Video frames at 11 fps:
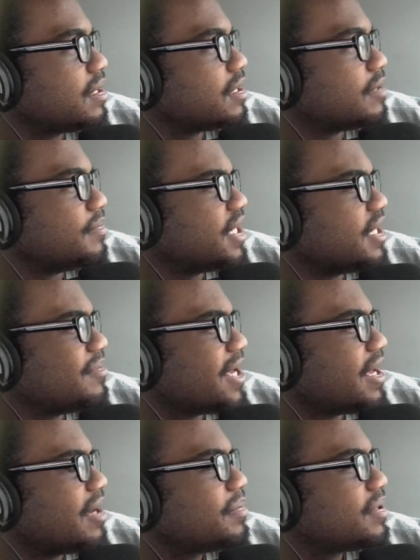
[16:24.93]
the
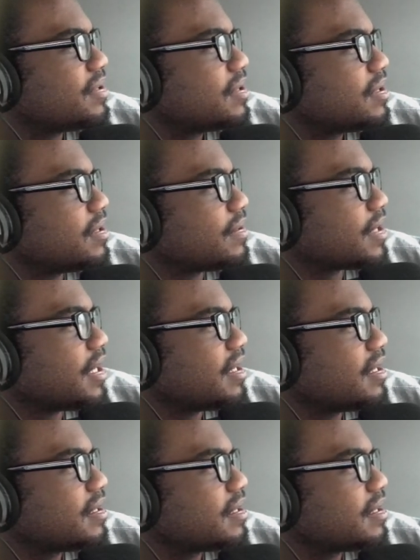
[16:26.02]
minimap. Okay.